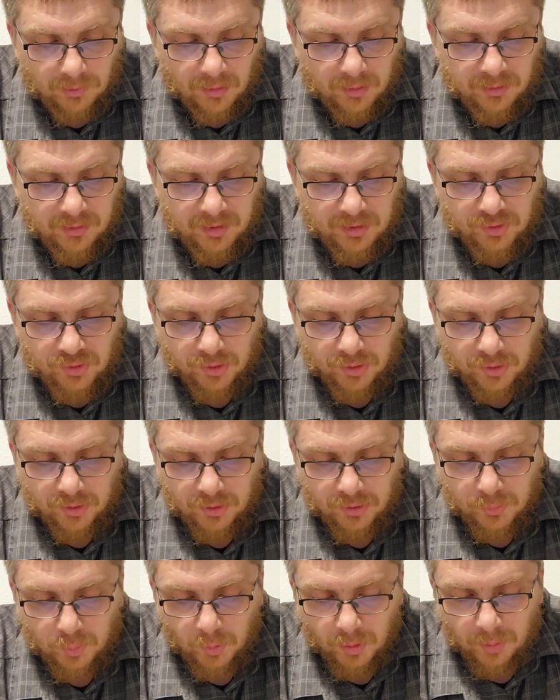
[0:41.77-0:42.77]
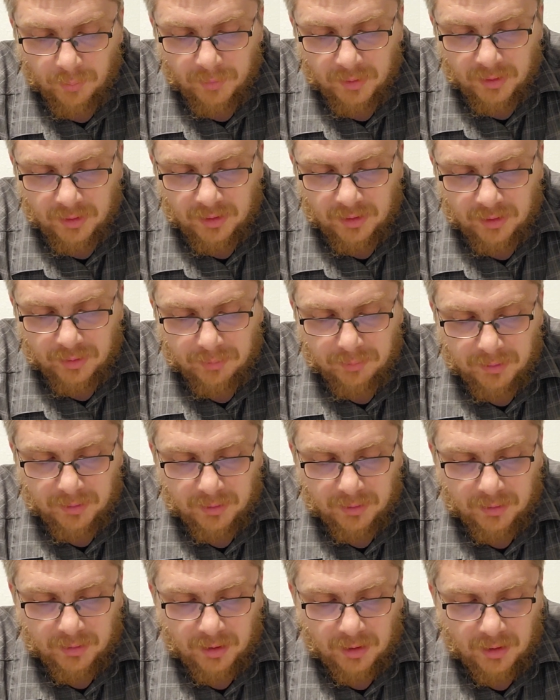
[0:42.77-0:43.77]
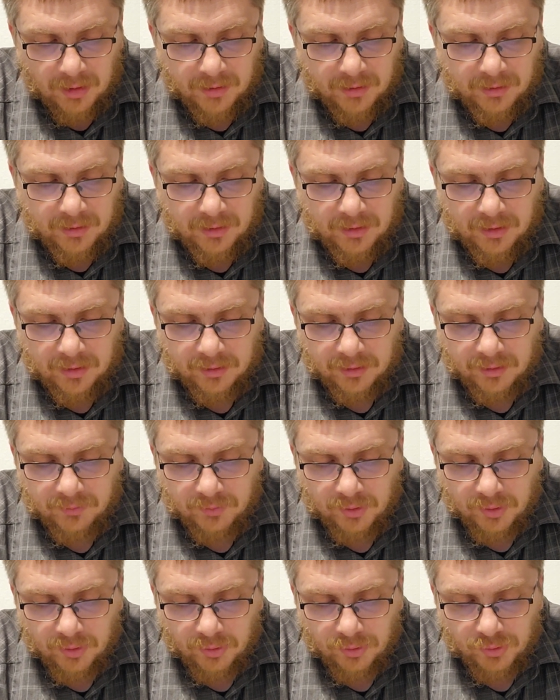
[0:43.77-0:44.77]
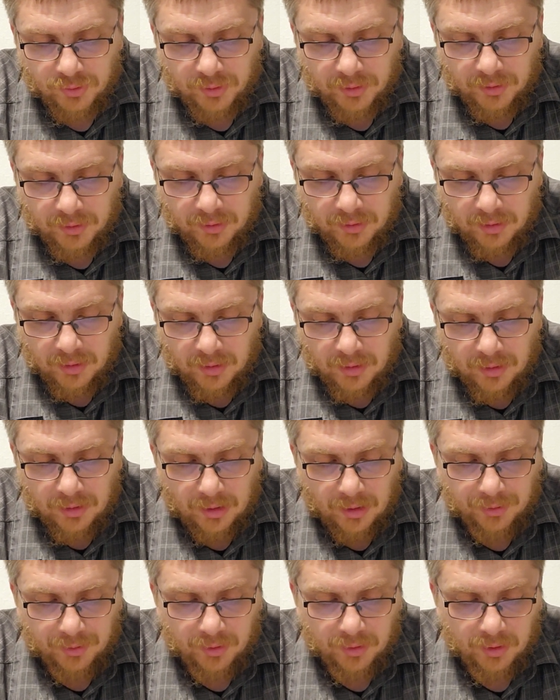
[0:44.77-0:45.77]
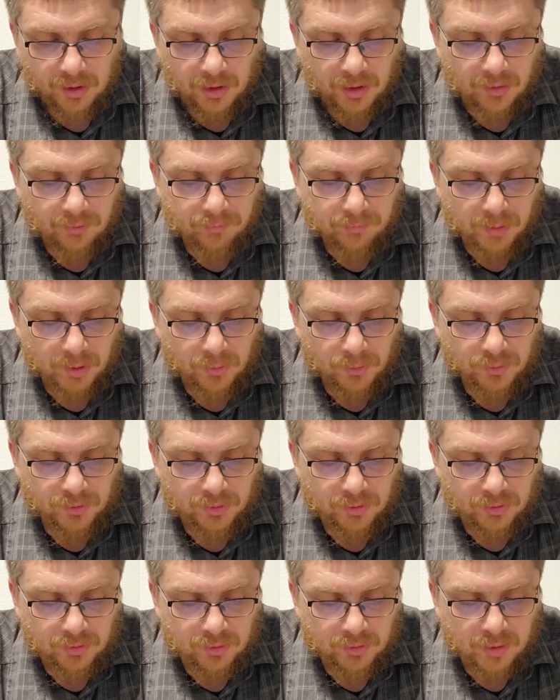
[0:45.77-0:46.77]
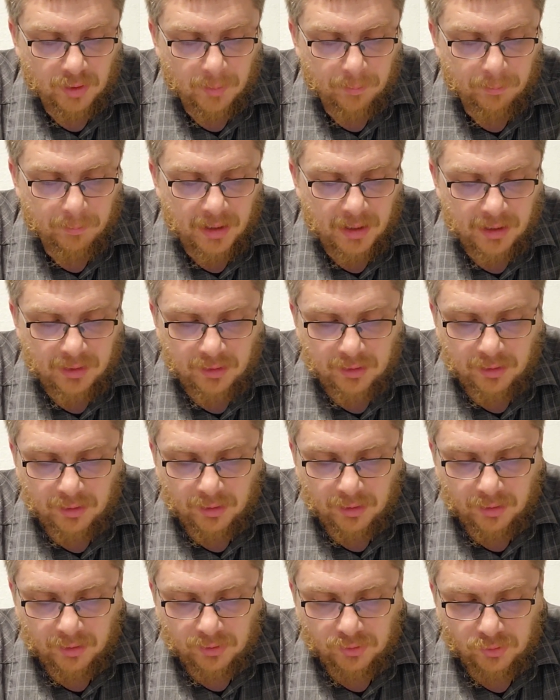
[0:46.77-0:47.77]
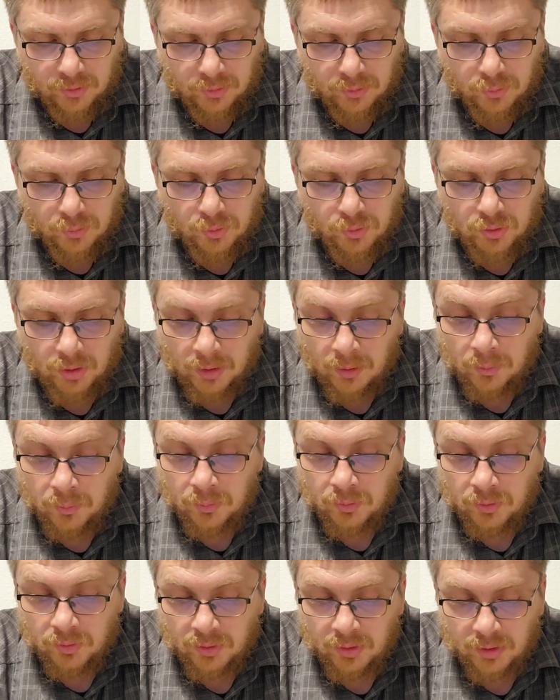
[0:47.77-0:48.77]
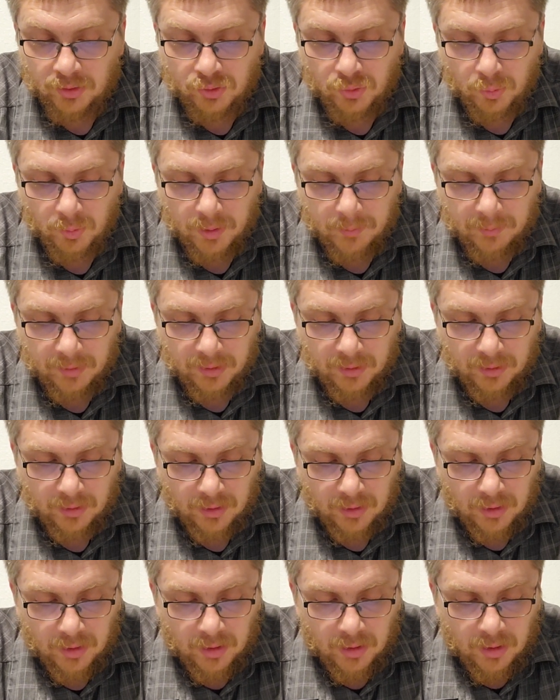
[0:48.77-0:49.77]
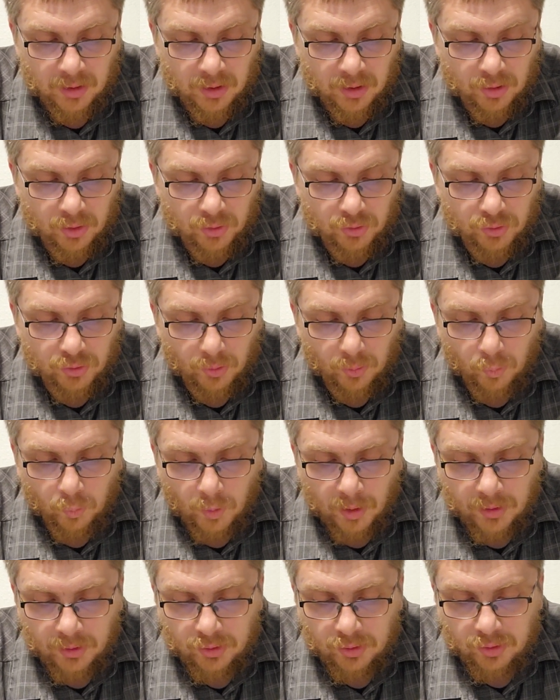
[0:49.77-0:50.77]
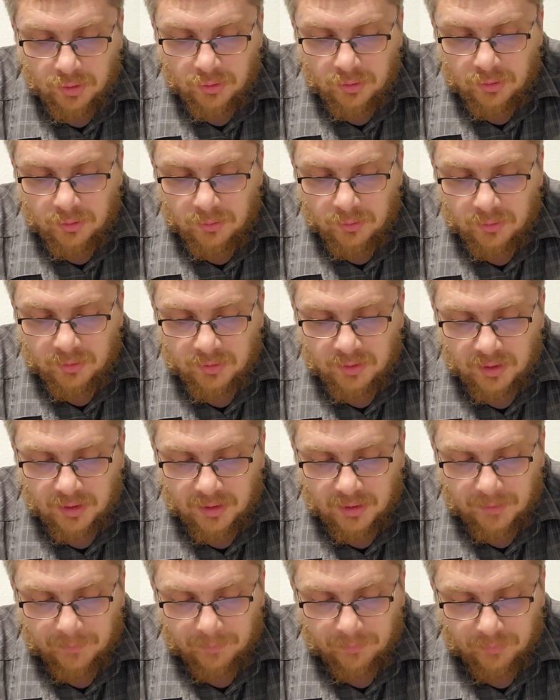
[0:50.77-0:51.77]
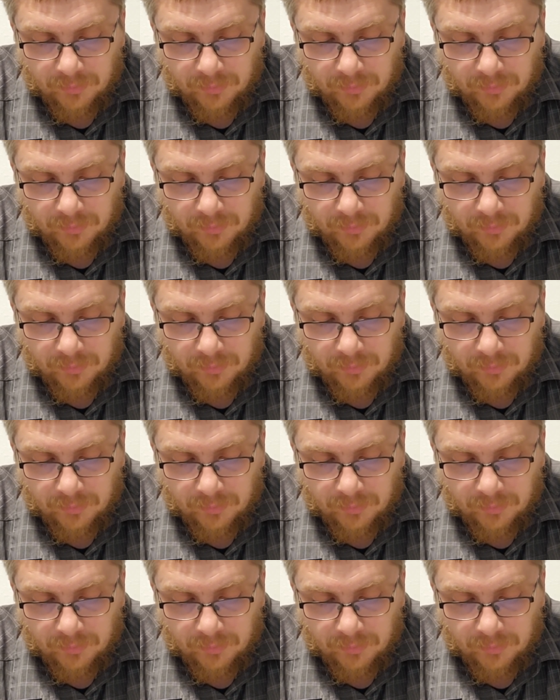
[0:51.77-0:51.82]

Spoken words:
"Teacher, this woman has been caught in the act of adultery. Now the law of Moses commanded us to stone such women. So what do you say?"